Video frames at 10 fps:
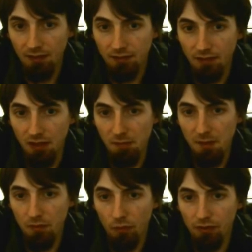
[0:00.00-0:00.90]
Now you
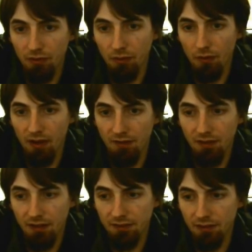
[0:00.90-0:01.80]
may be wondering why I've
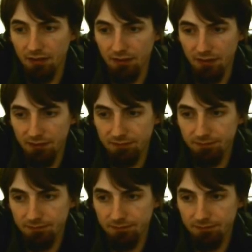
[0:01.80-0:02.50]
got that on there.